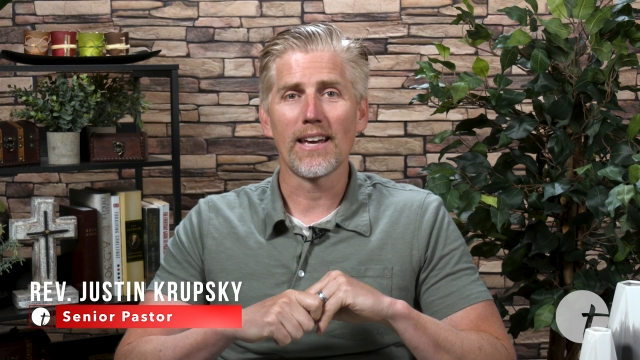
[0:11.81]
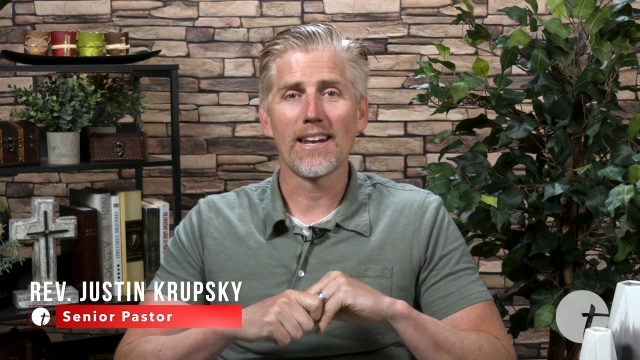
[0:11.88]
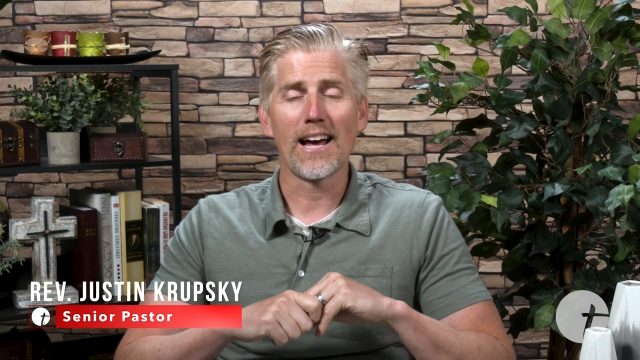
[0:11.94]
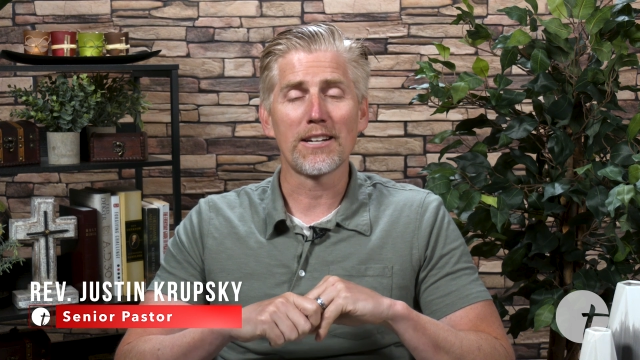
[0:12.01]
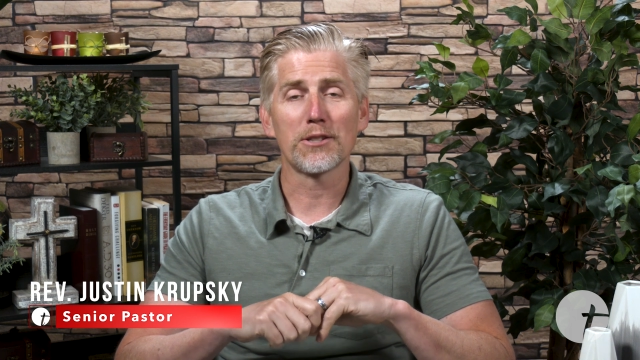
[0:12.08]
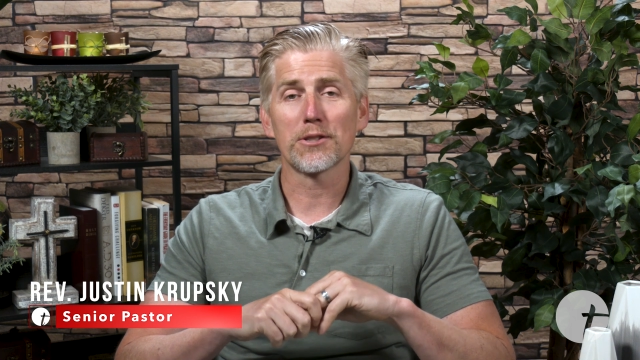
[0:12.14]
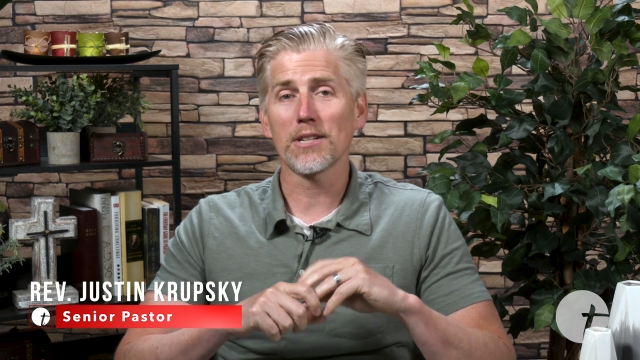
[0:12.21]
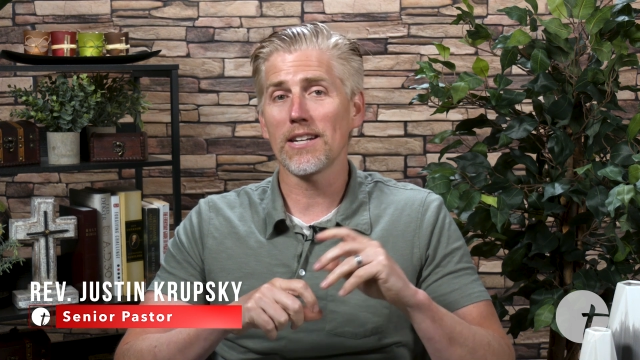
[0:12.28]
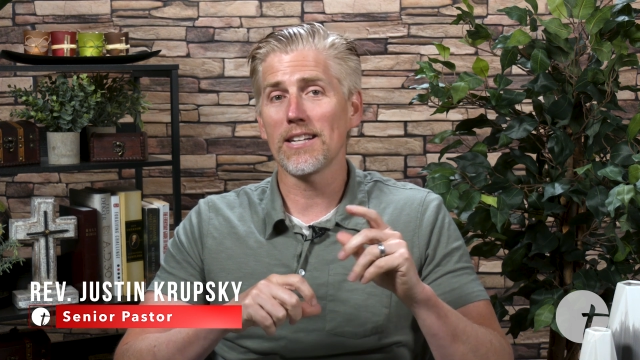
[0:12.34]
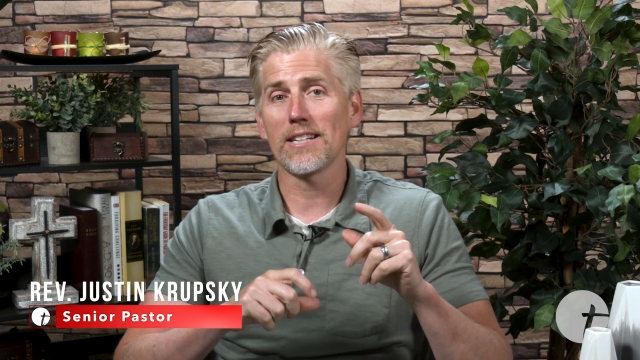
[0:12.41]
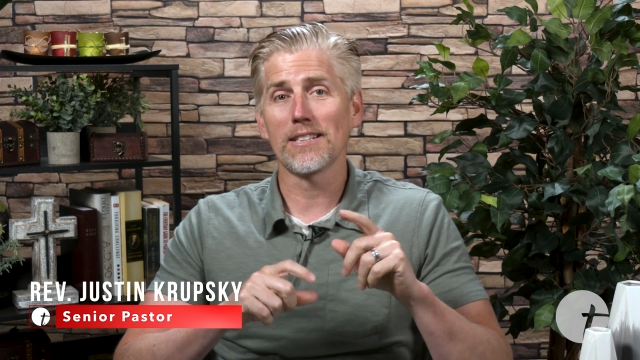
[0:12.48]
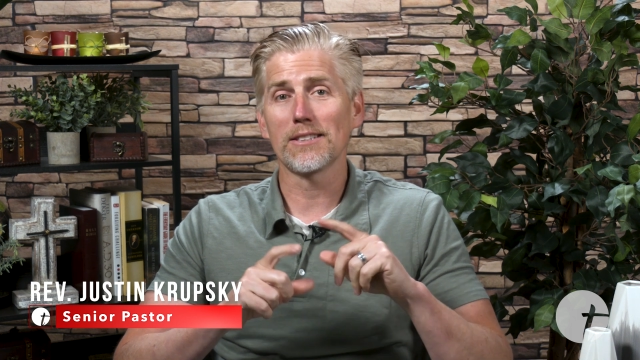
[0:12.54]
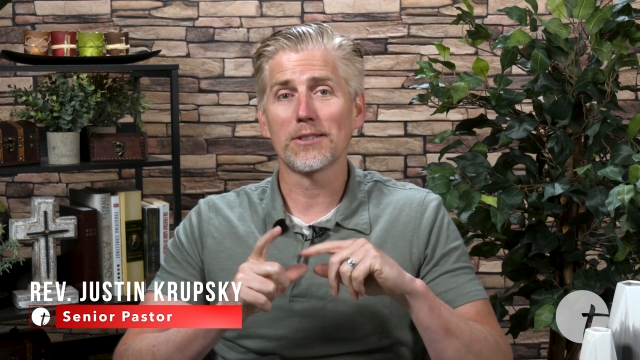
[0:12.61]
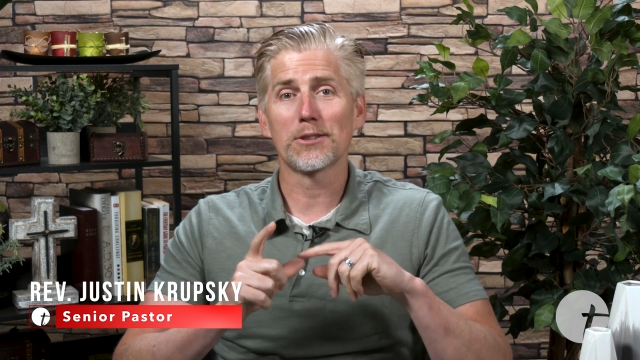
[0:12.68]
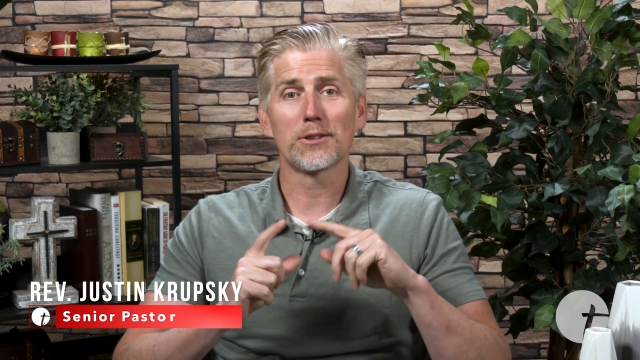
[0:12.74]
And not just
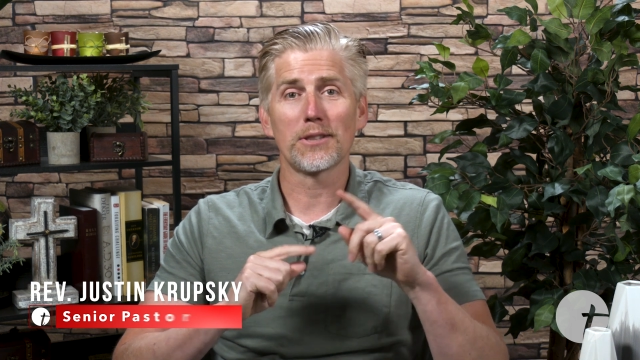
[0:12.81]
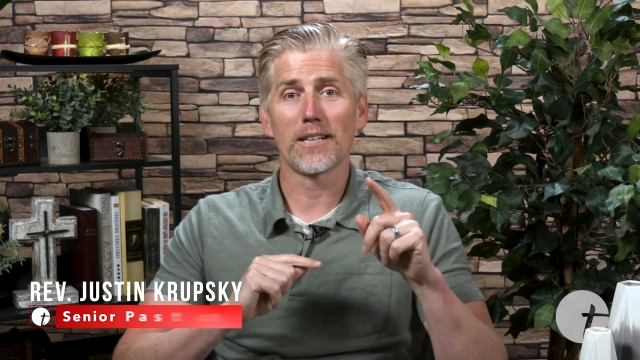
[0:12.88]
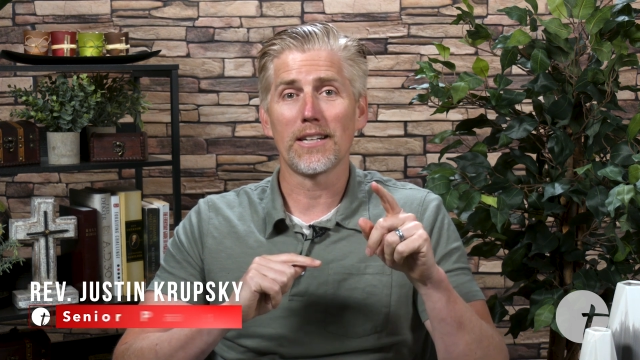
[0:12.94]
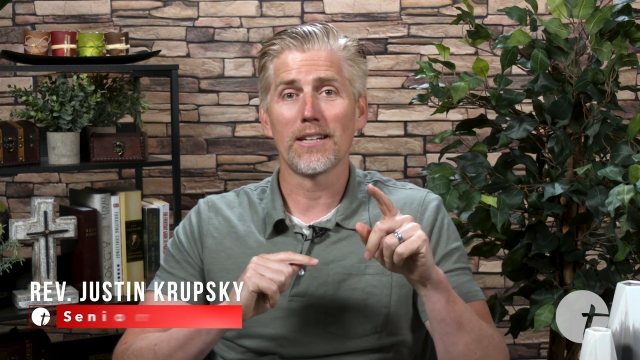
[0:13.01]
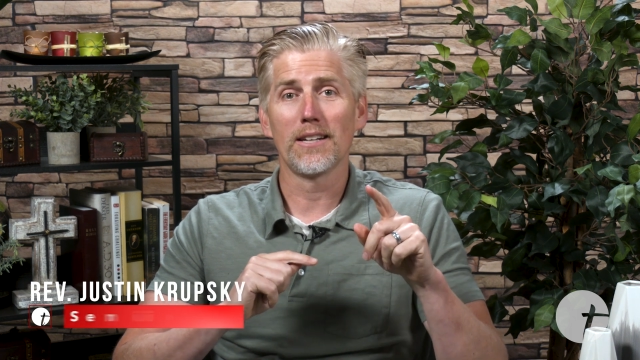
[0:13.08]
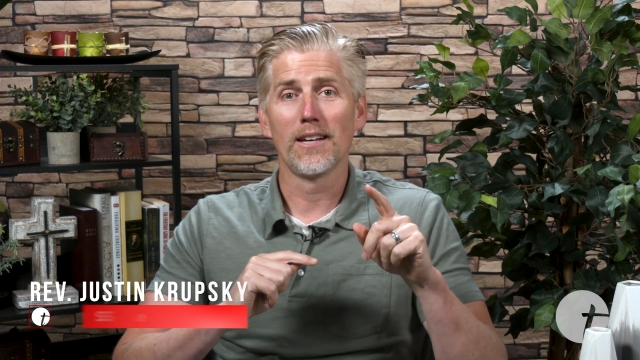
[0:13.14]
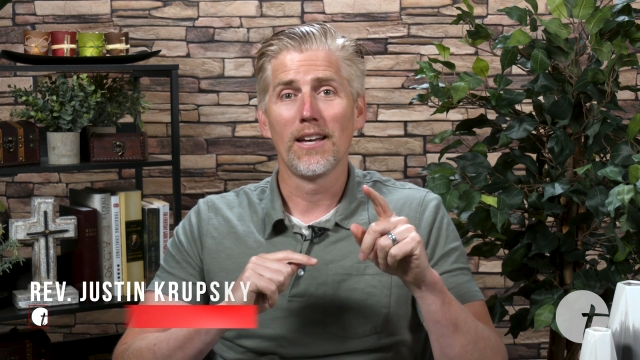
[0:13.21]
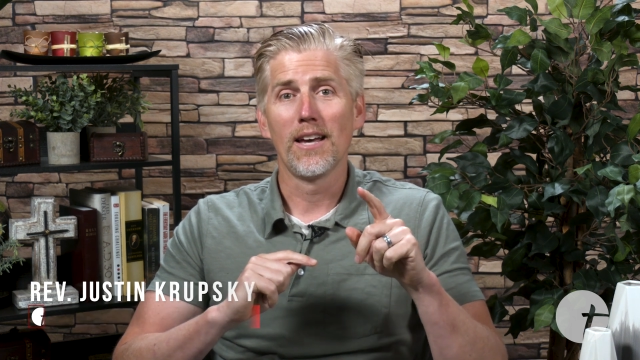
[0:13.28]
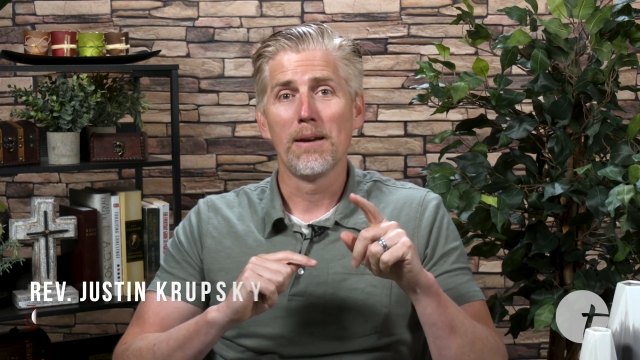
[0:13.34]
any sin,